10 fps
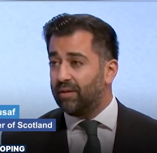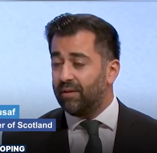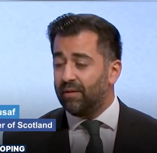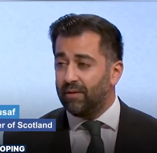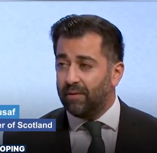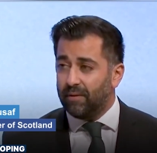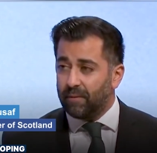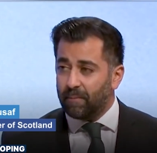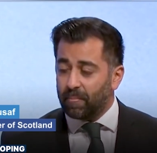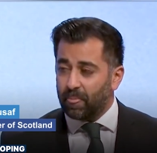
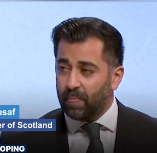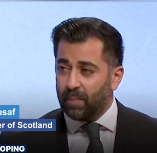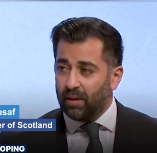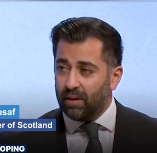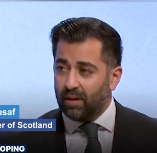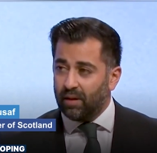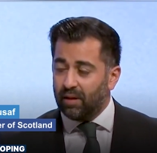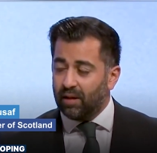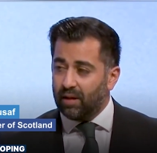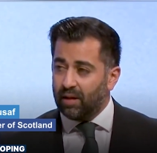
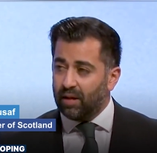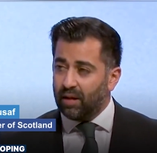[no speech]